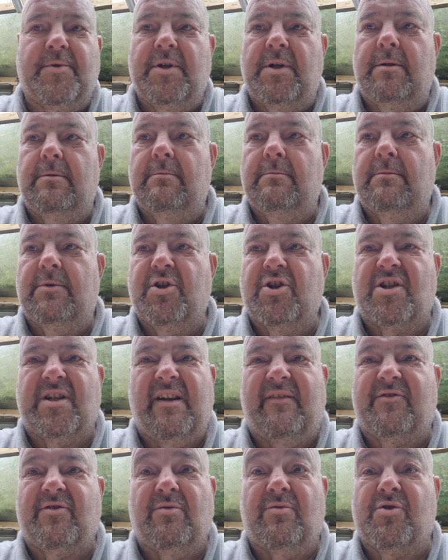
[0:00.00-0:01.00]
and just
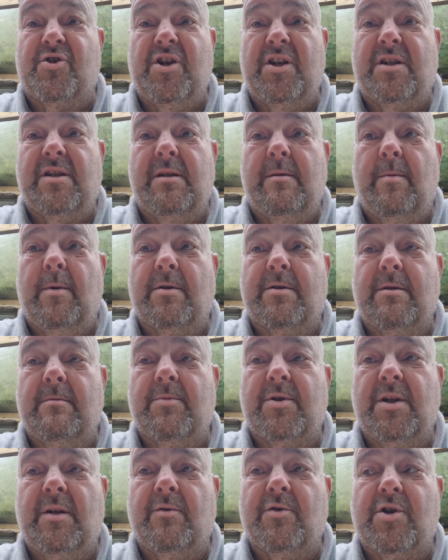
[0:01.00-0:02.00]
left all the shit in the bottom.
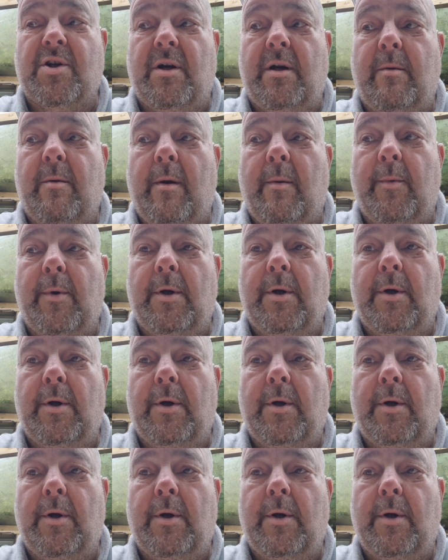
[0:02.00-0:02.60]
So I'll show you where we are